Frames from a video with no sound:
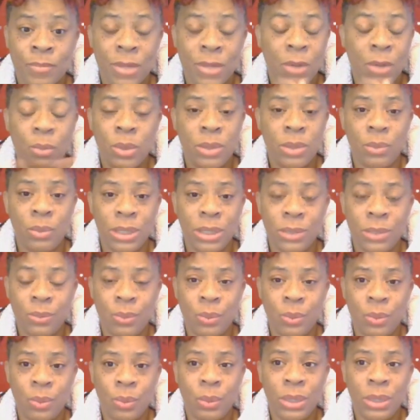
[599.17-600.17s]

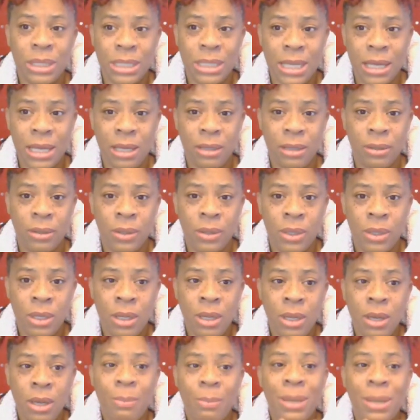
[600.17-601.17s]
with that.
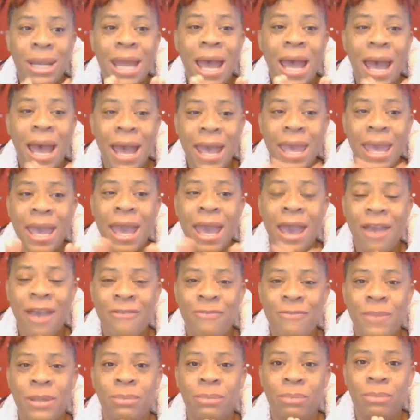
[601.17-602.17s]
But I
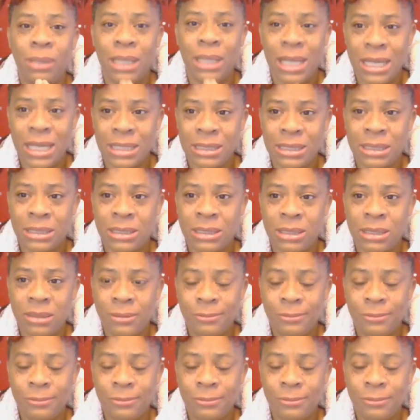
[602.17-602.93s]
have been blessed.